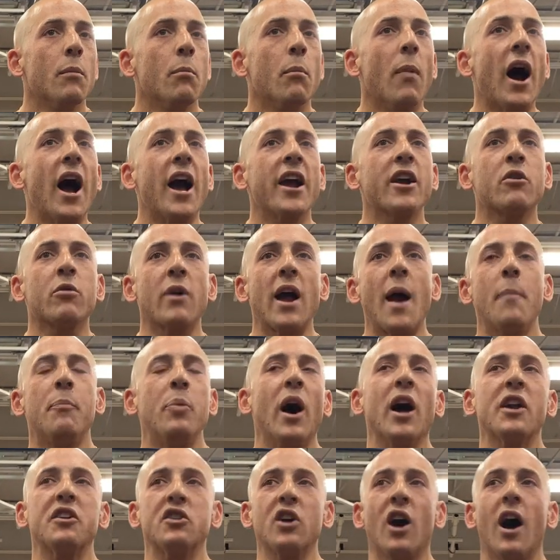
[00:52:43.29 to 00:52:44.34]
My
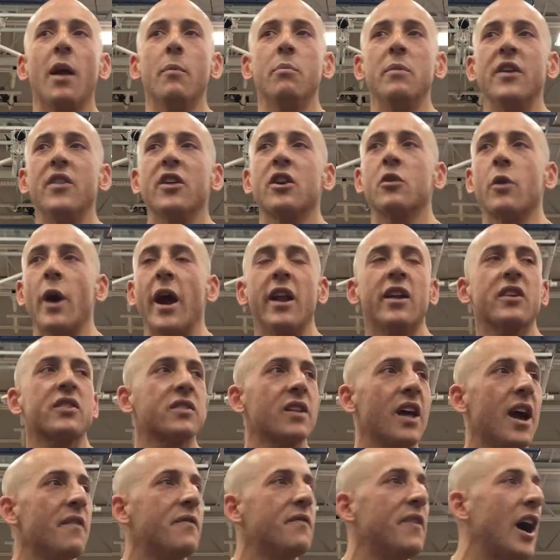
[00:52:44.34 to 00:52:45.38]
grandpa taught me the greatest
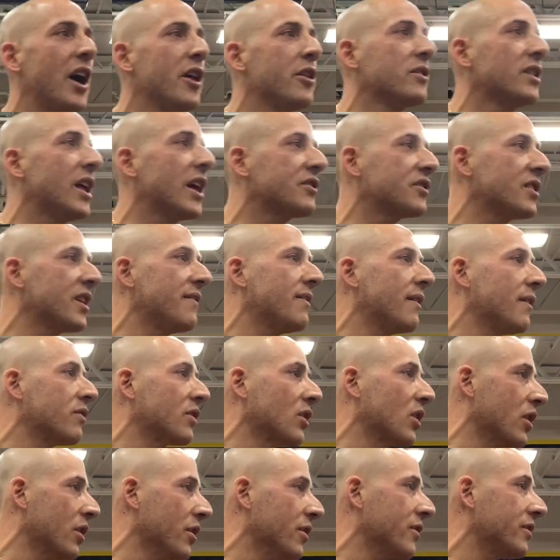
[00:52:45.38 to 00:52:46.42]
life value lesson I've ever
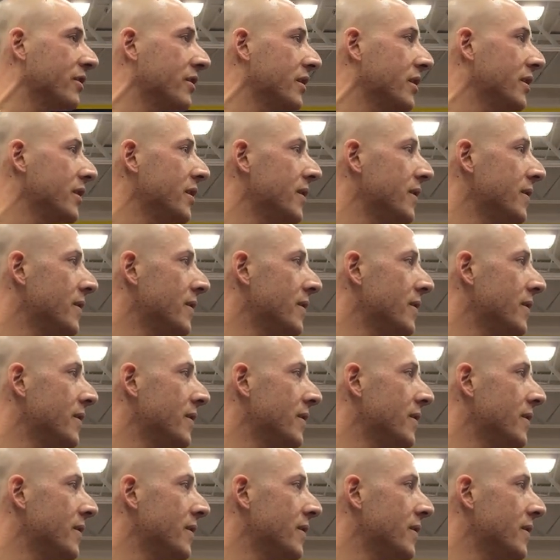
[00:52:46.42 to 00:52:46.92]
learned.